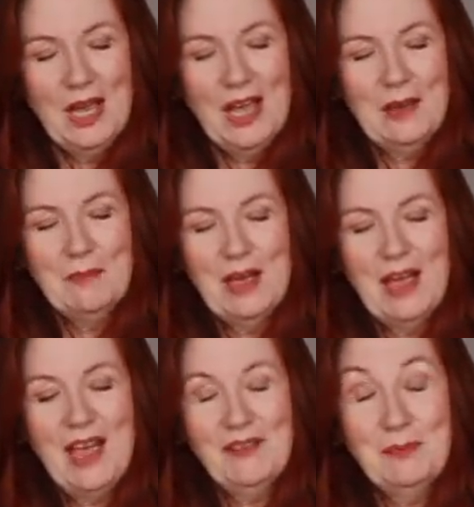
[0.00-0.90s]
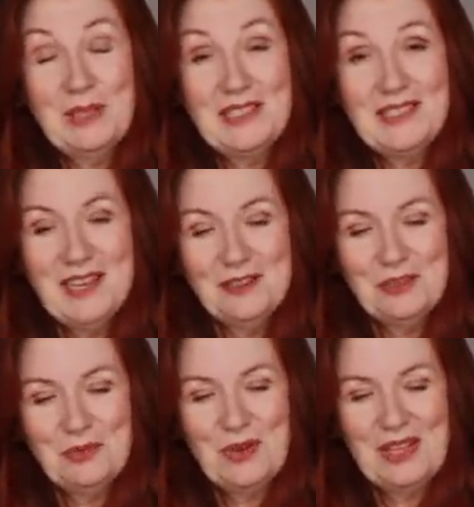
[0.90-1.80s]
Um, I have been in
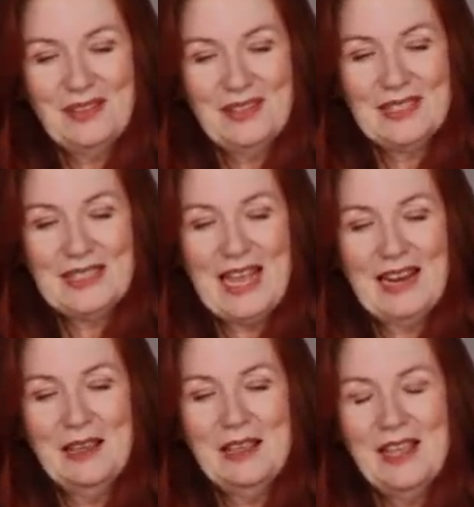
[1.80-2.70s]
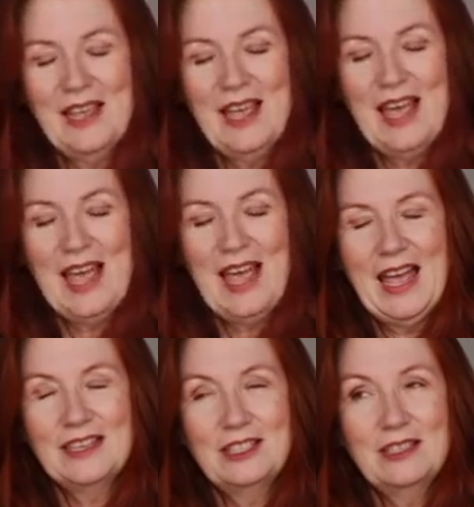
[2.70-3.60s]
touch with the seller.
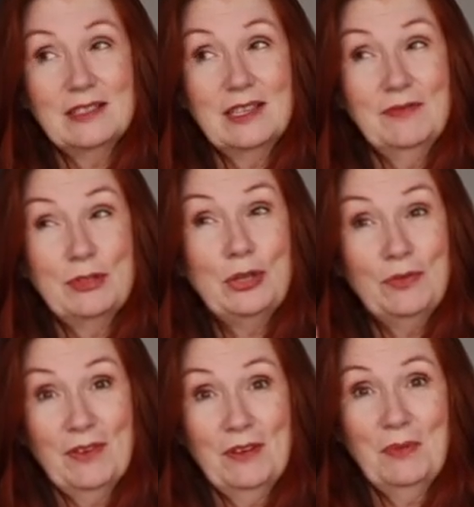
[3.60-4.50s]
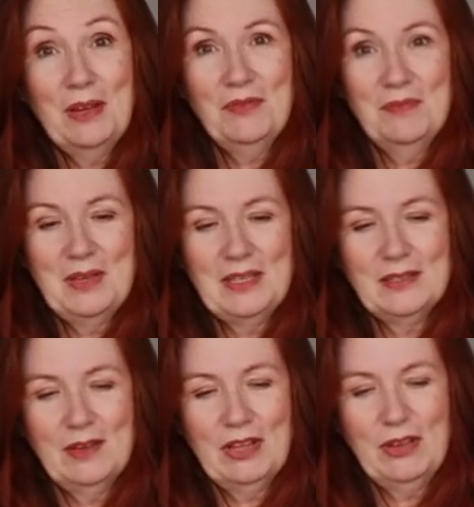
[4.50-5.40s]
Uh, she doesn't live too far away from me,
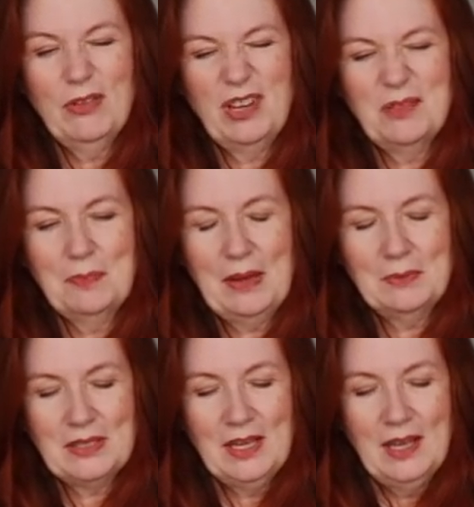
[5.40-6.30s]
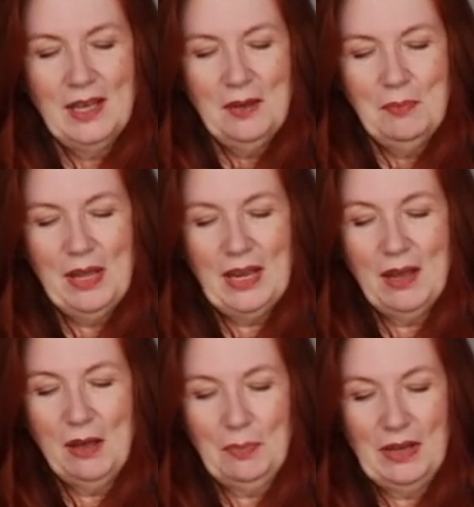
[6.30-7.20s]
so I thought I could perhaps pick
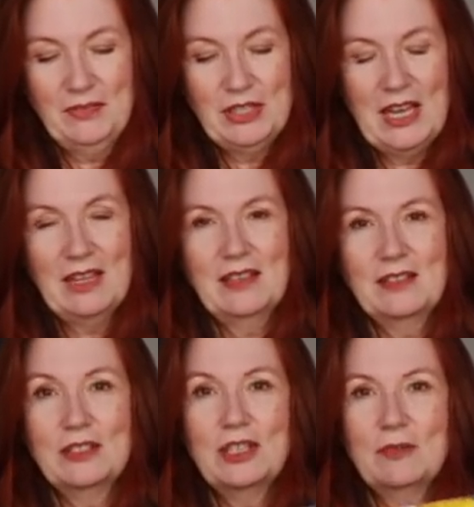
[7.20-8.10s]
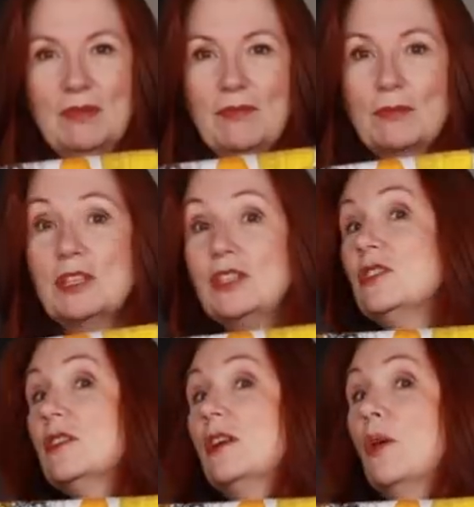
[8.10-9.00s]
up if she had the other two, and unfortunately
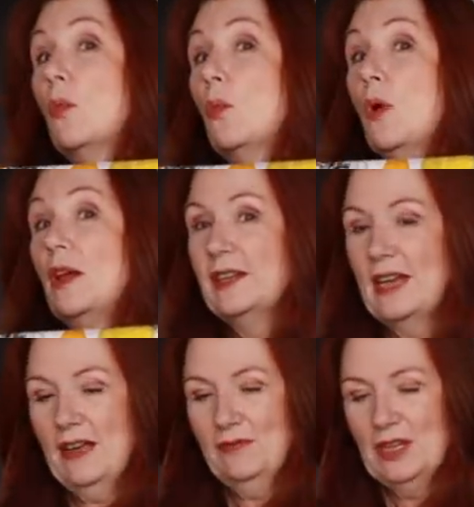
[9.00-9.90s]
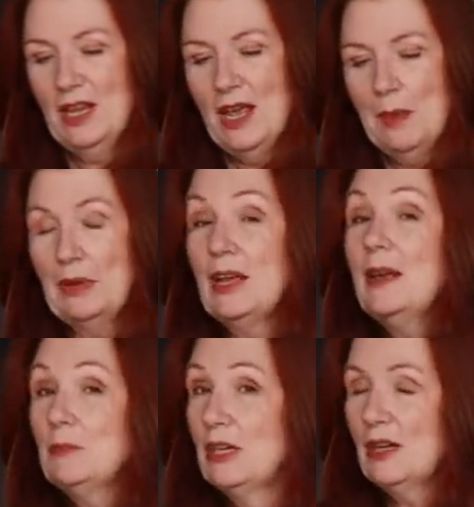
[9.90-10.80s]
she's only got one left, but I
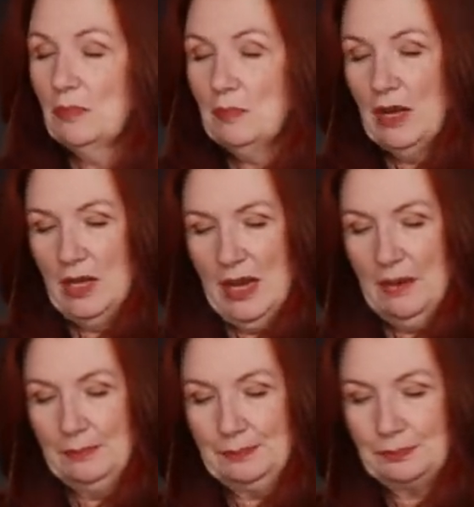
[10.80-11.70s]
am going to go and buy that.